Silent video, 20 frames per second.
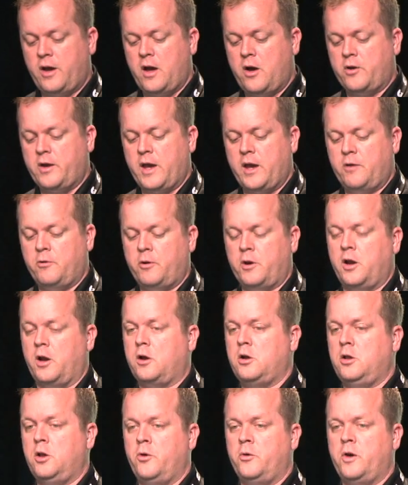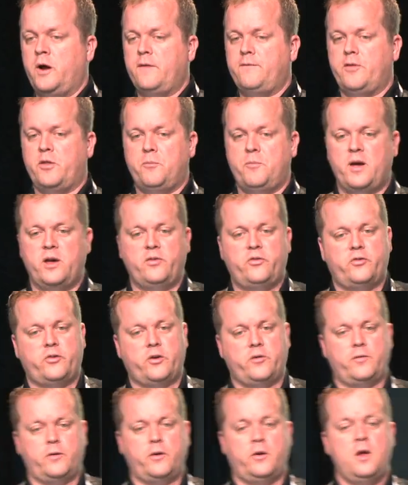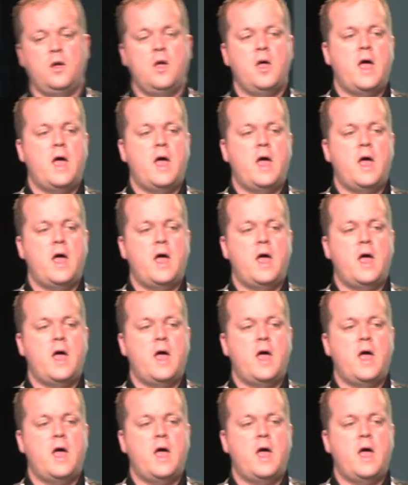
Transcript: okay, we're going to clone off of the base server